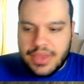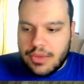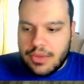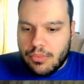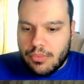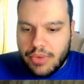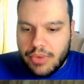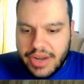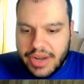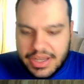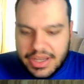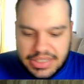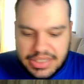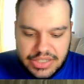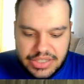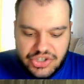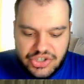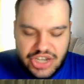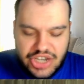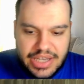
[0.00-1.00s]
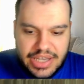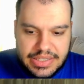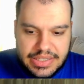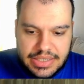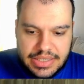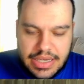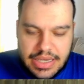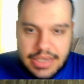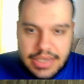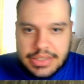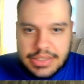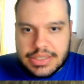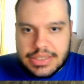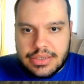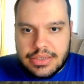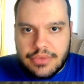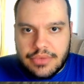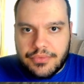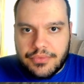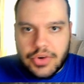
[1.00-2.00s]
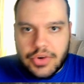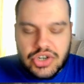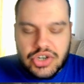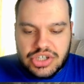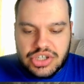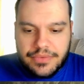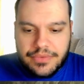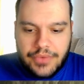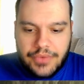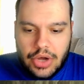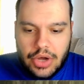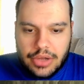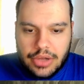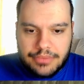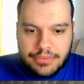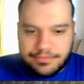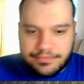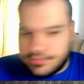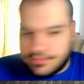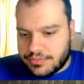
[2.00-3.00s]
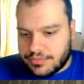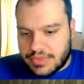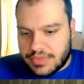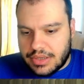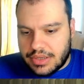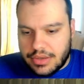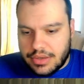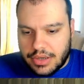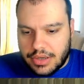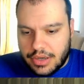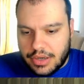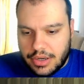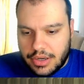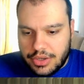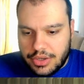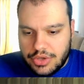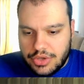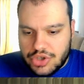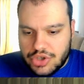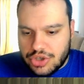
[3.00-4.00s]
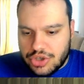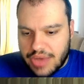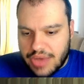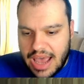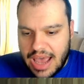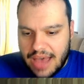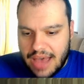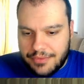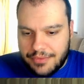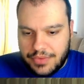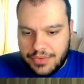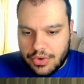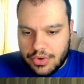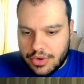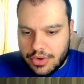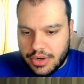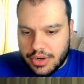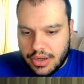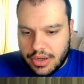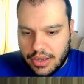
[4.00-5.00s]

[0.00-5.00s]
what I suggest is, first of all, you should have your